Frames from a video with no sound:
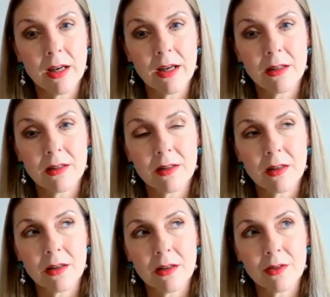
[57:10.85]
it's
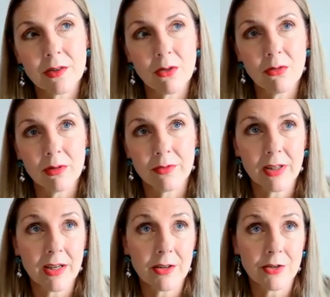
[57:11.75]
the soul of a
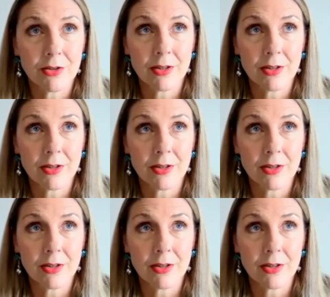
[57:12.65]
nation